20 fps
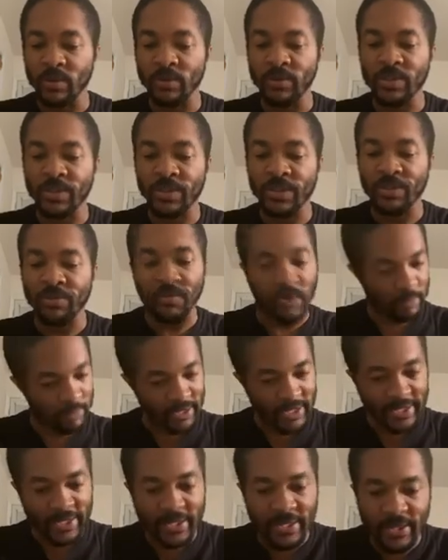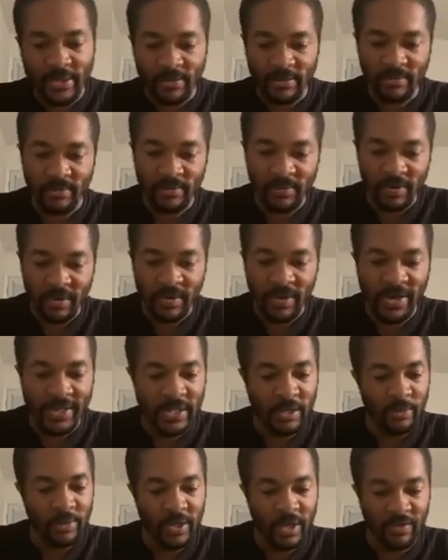scrumplet, cried the
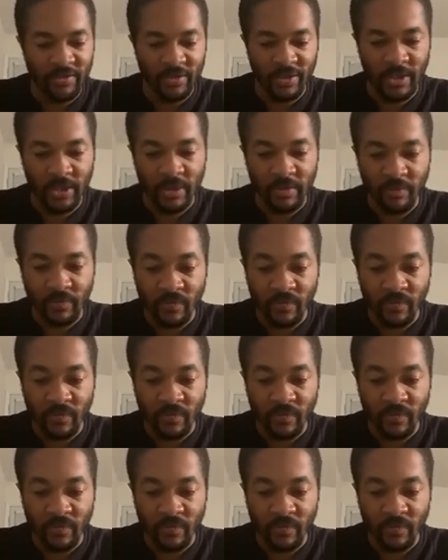BFG.